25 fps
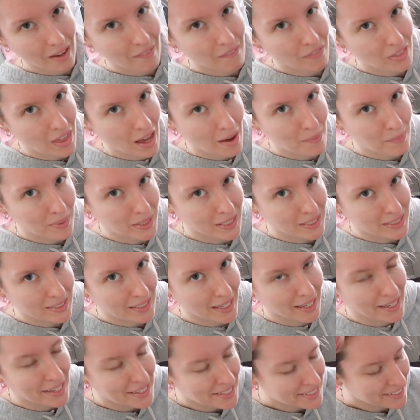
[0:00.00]
if that makes
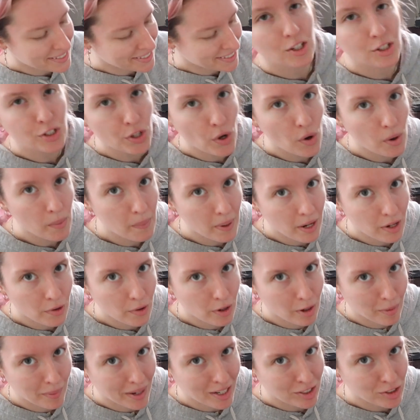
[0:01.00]
sense. I'll show it better
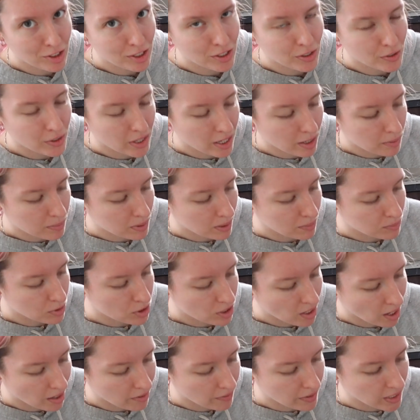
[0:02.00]
when I'm actually doing it, but I'm
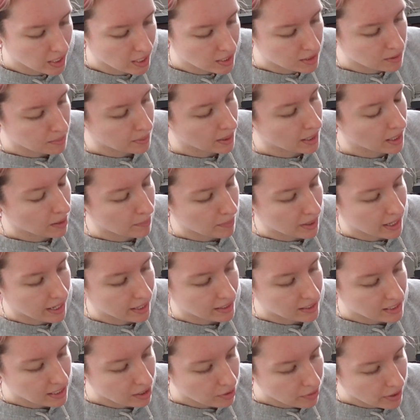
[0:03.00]
just kind of like explaining my
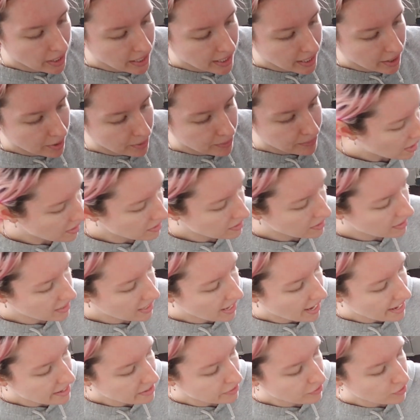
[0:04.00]
idea right now. And
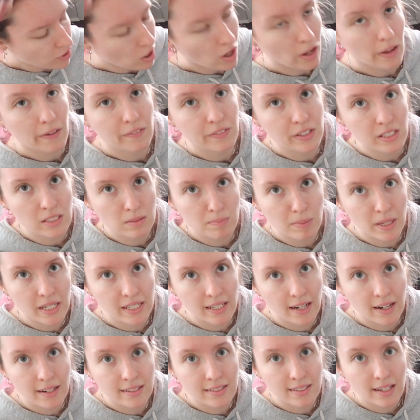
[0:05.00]
then as for all of these
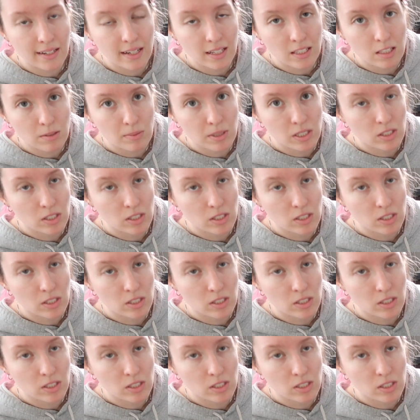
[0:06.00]
bandanas that need to